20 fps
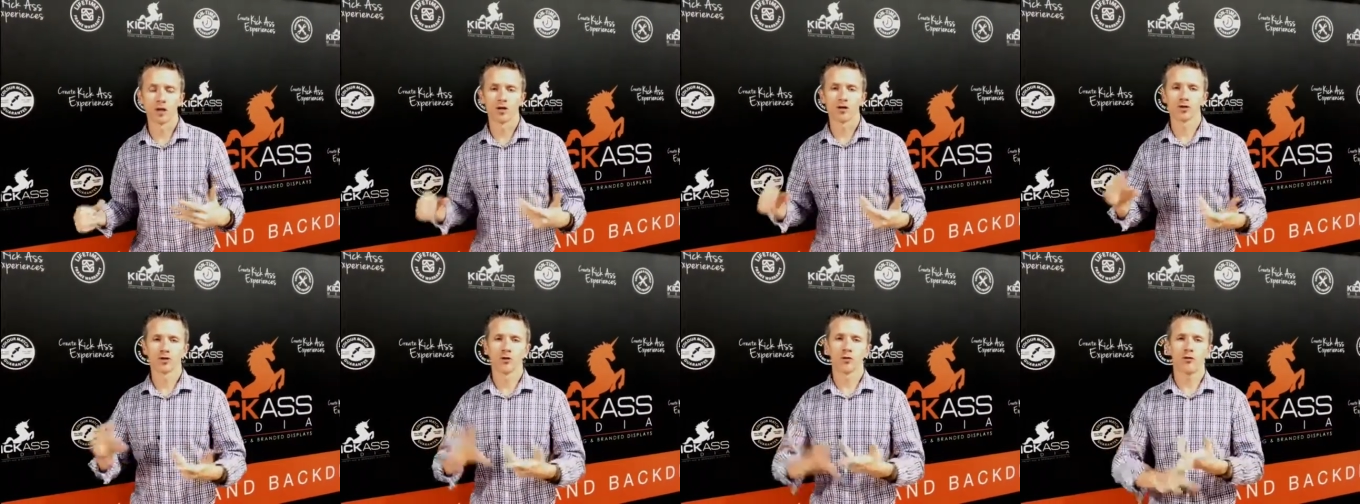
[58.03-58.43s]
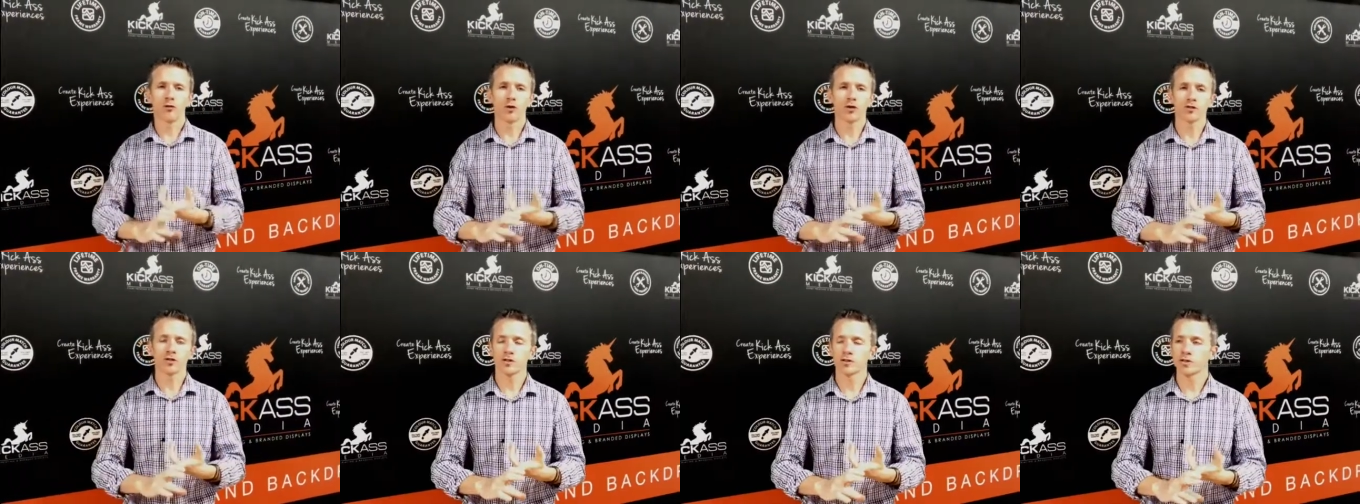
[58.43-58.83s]
So
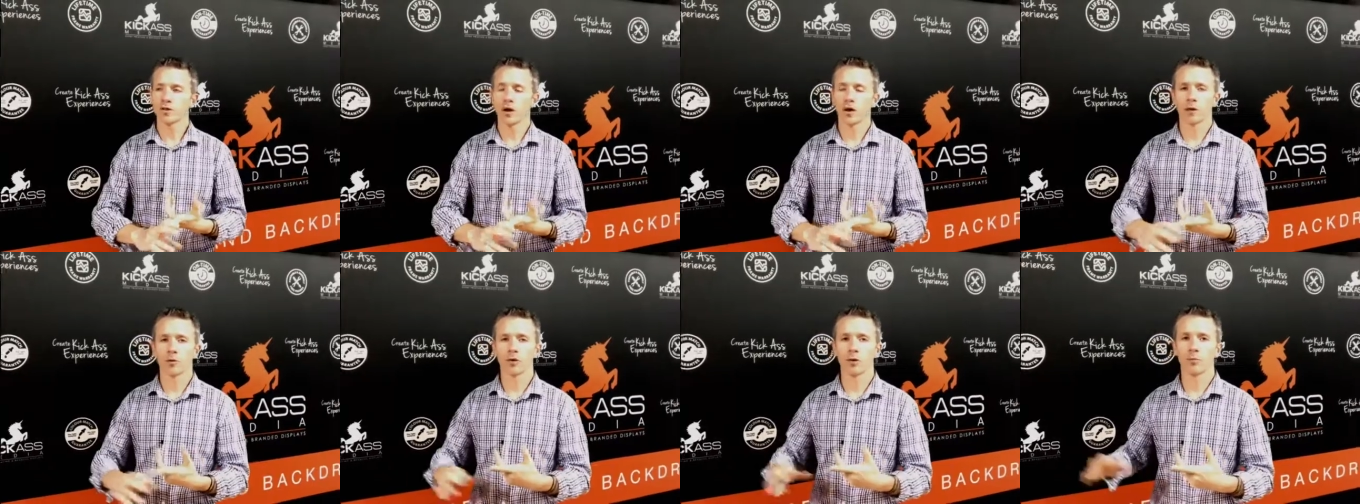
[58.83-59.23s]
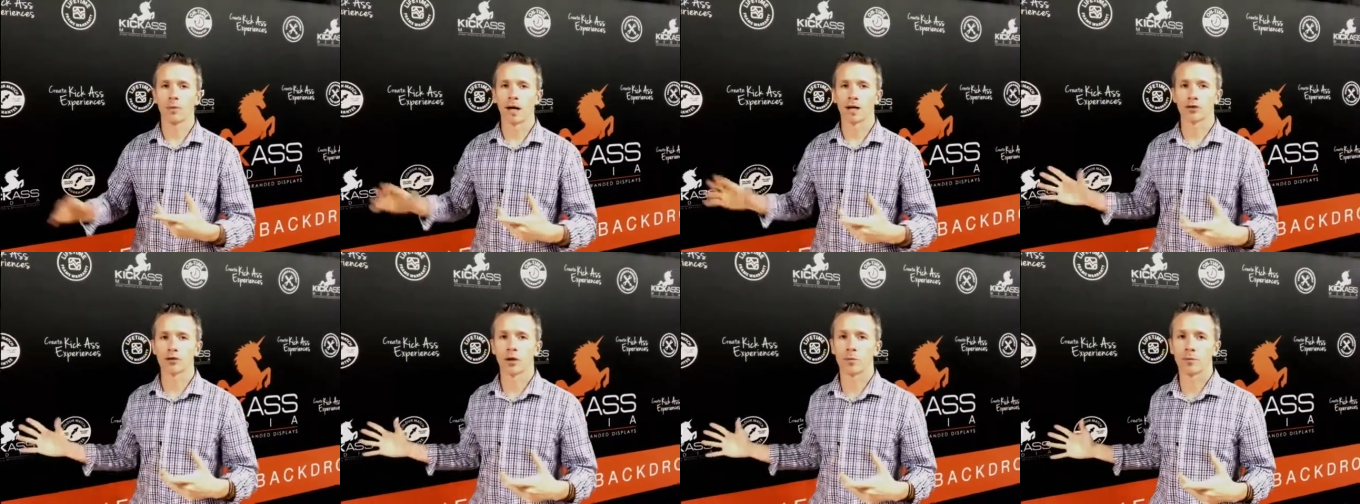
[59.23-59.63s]
first, let's talk about the
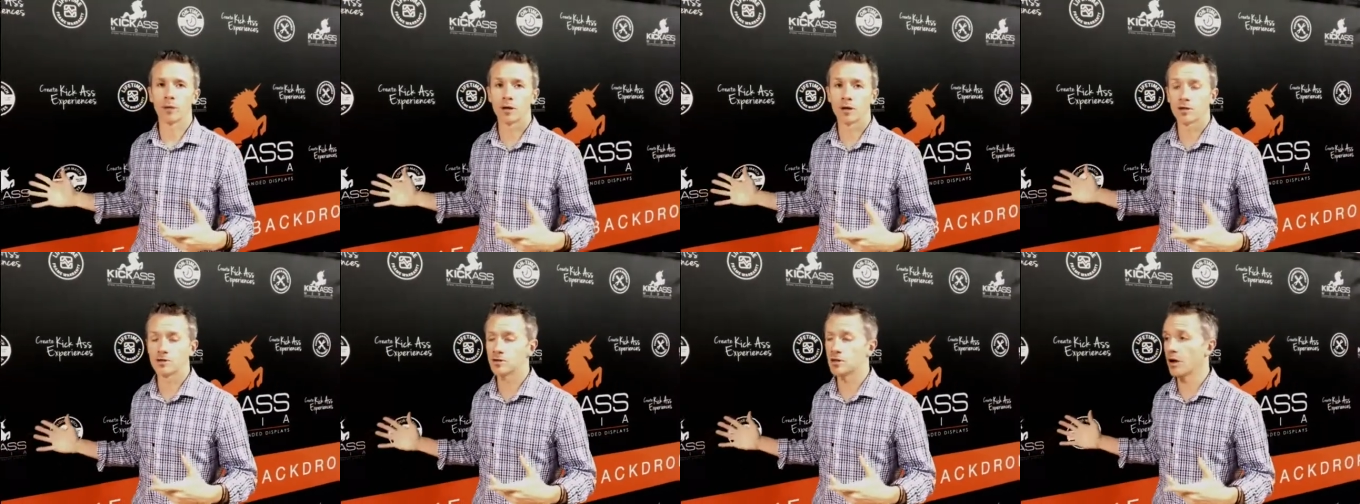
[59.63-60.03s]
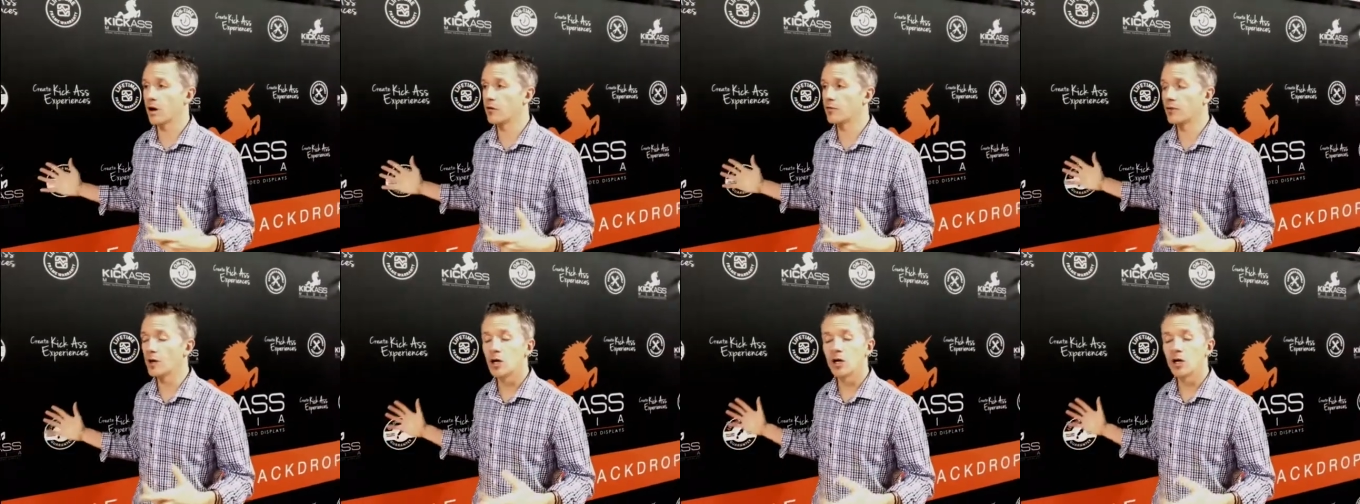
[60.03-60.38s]
backdrop itself.